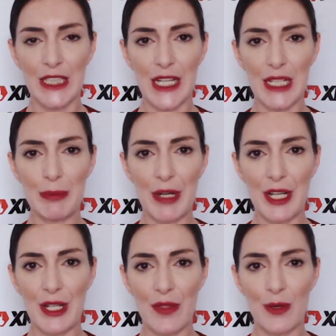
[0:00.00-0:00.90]
led by
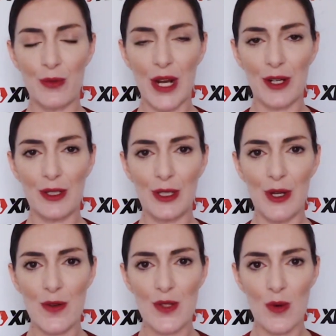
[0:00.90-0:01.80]
another record
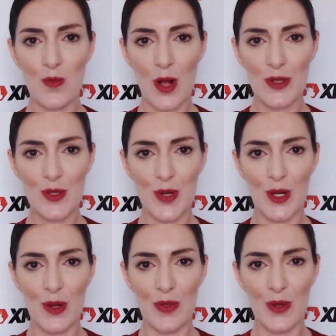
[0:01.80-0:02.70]
close on Wall Street
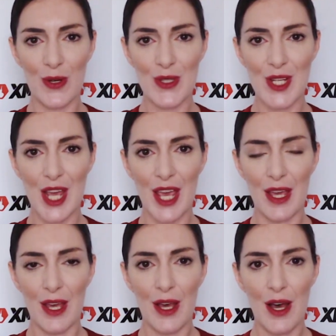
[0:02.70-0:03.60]
on Thursday.